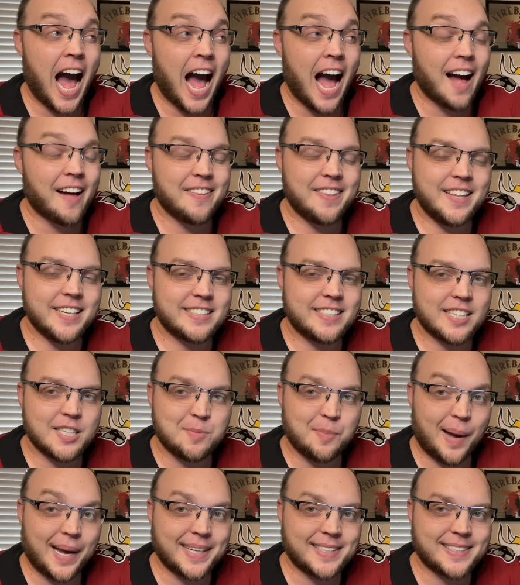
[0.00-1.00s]
this is
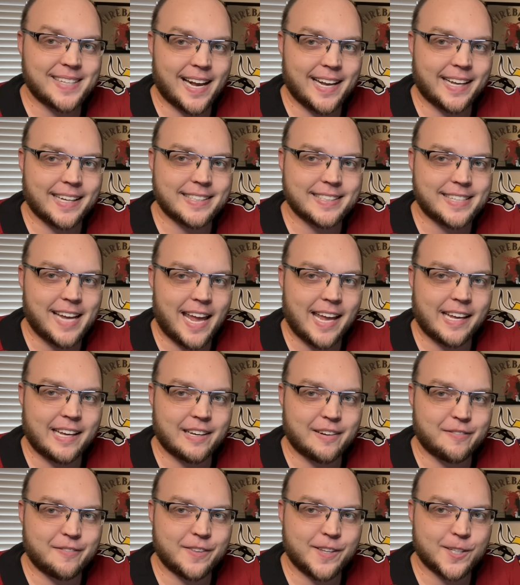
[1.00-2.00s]
my second take
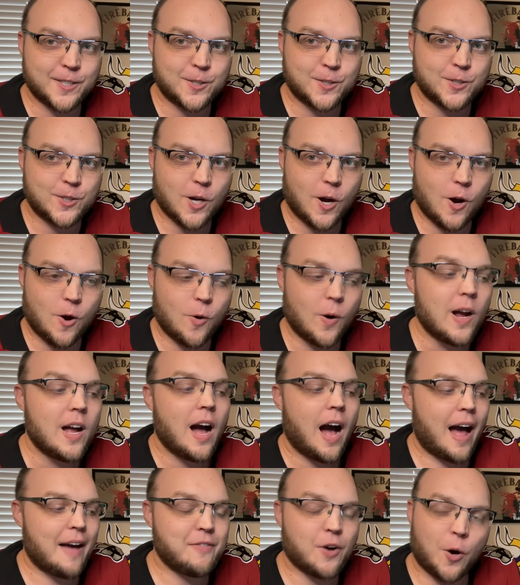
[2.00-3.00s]
of the show.
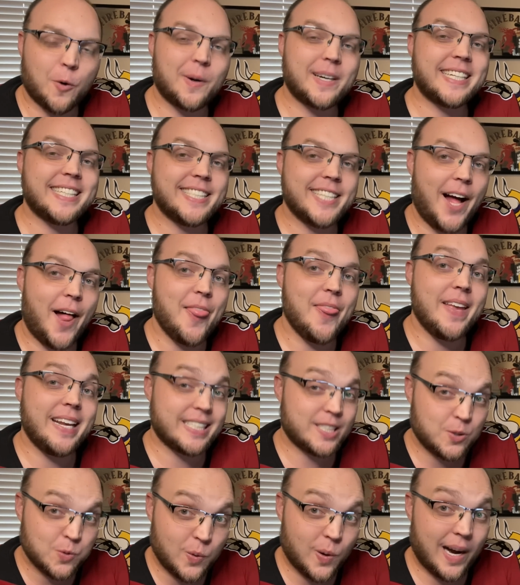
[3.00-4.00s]
I've already done
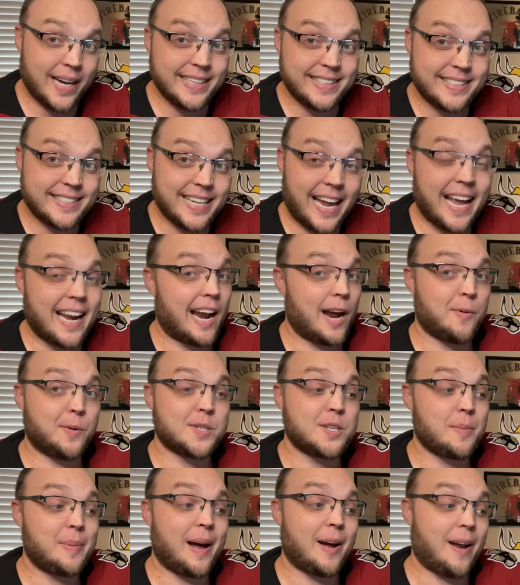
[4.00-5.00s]
this once, and I was
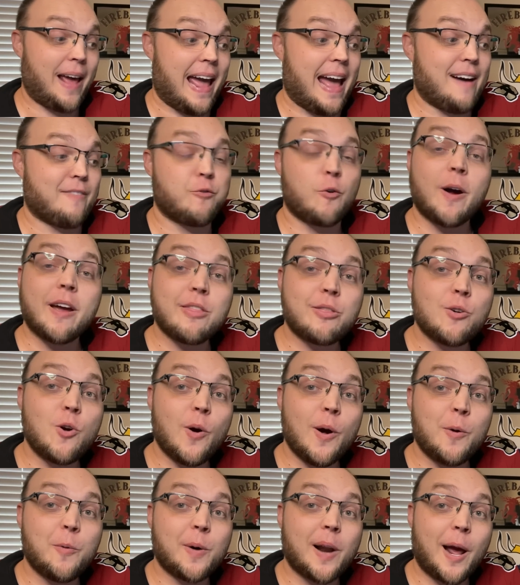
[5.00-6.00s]
about halfway
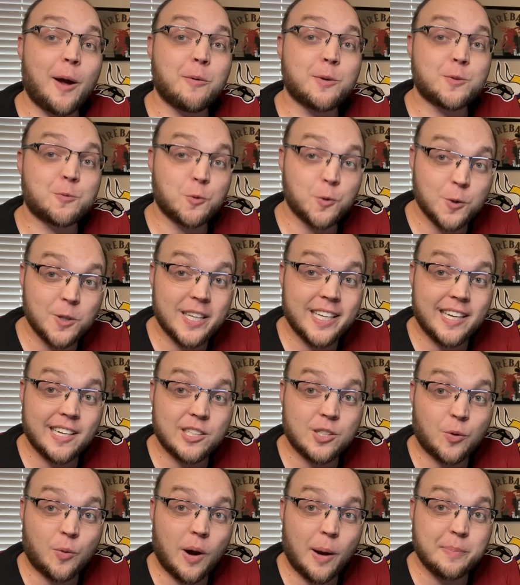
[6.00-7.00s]
through it when I was rudely
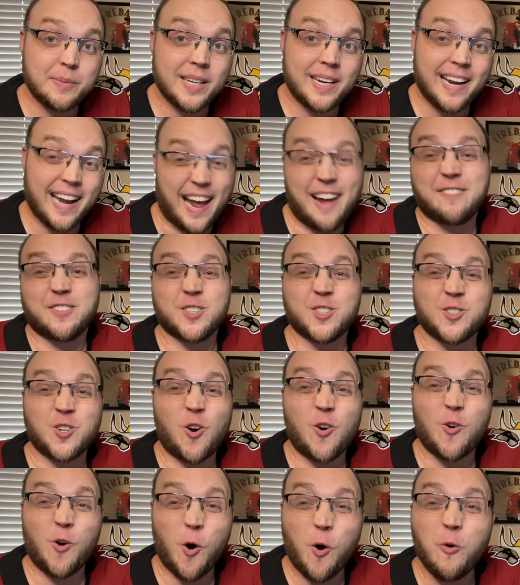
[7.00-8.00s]
interrupted and have to
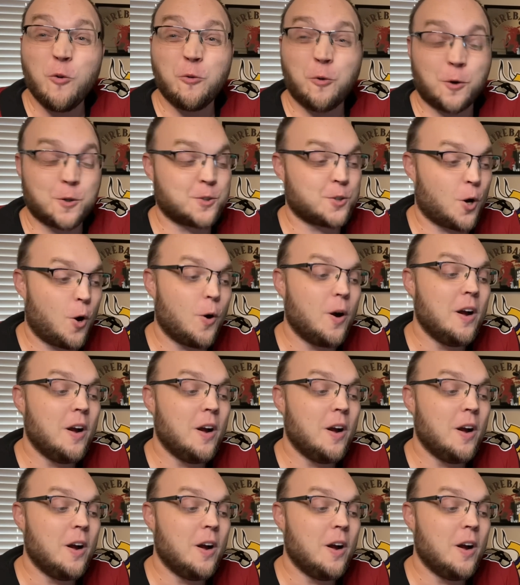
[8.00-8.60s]
start over. So,